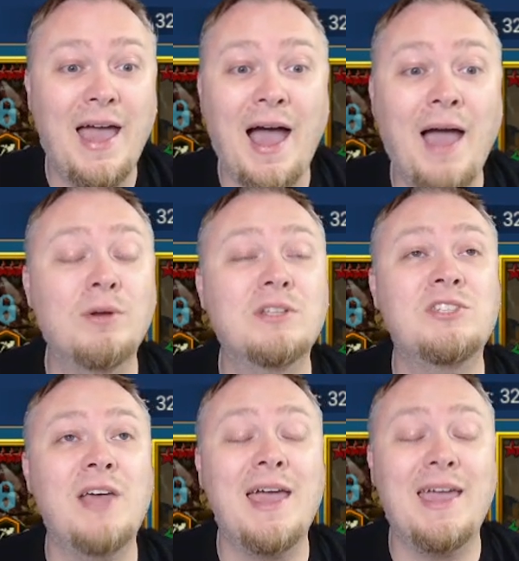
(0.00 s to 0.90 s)
I would
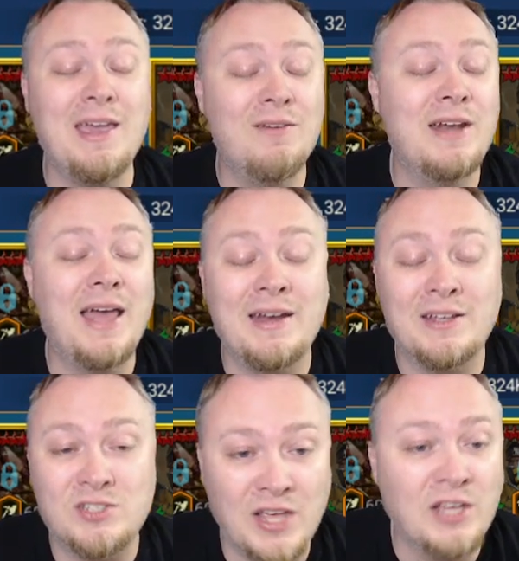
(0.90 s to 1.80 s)
say even an
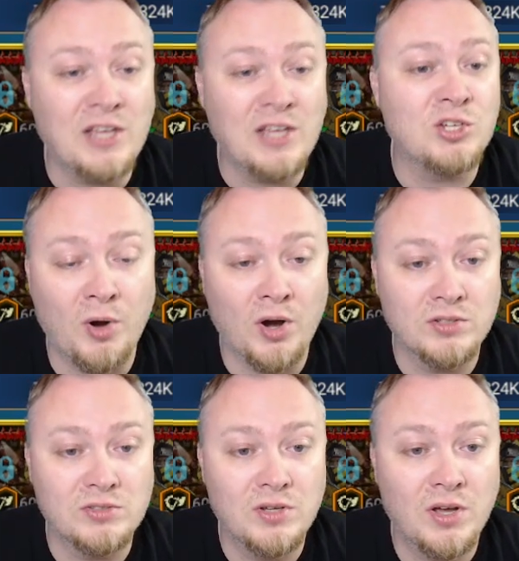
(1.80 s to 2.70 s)
essential
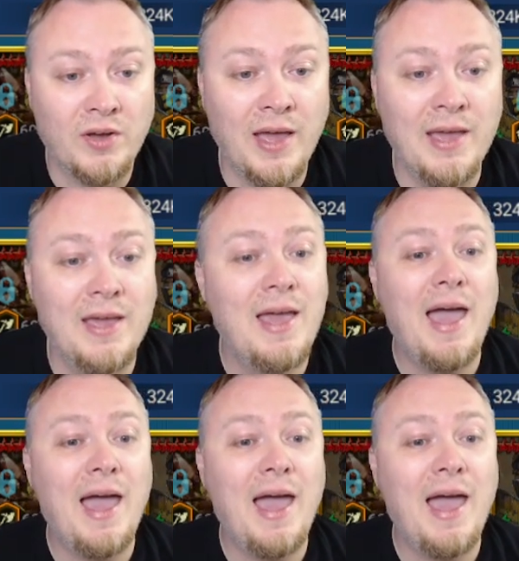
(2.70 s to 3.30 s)
part. Okay.